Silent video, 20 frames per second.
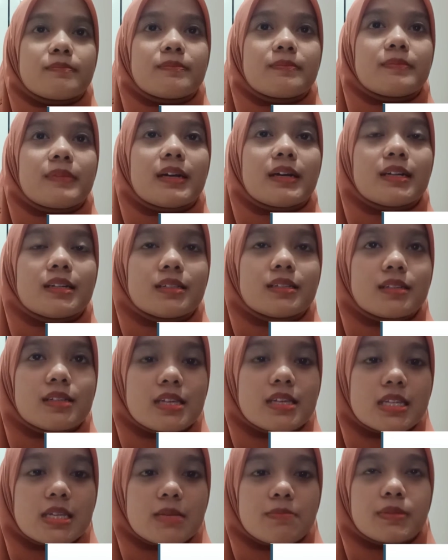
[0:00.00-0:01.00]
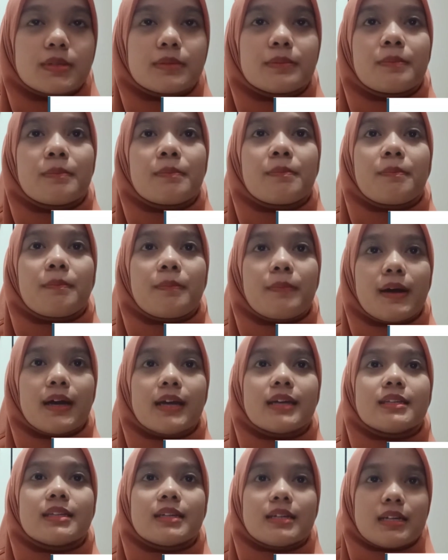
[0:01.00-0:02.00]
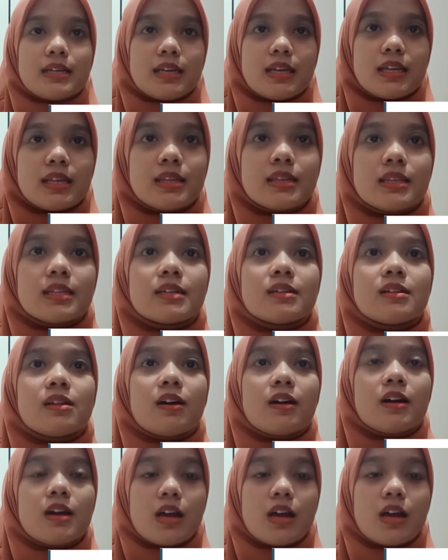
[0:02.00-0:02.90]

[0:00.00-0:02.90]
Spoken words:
participation by the interlocutor